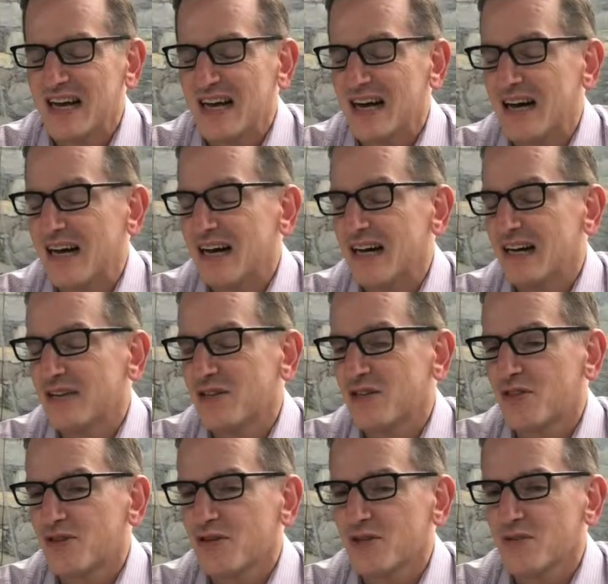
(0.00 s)
Uh, and the
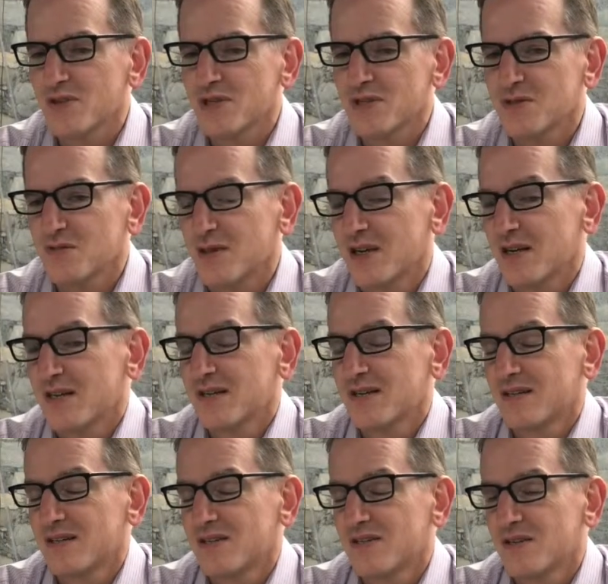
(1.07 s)
third really is what I
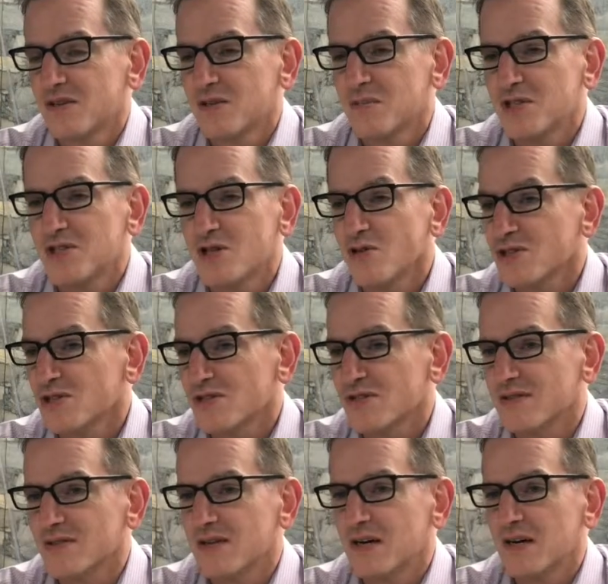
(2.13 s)
consider to be social.
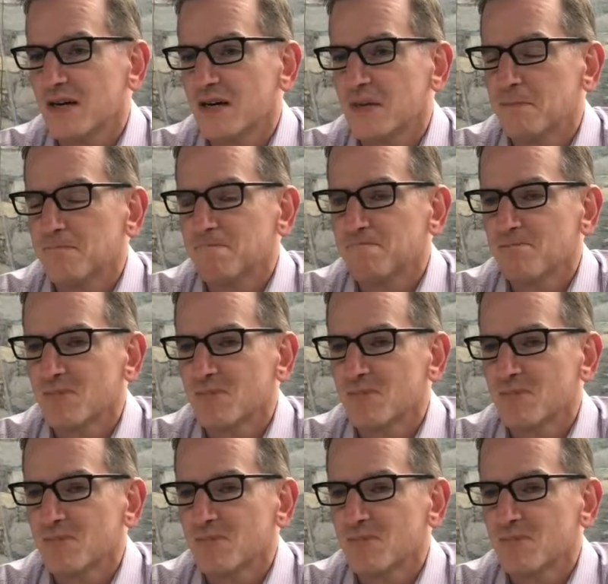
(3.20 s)
Um,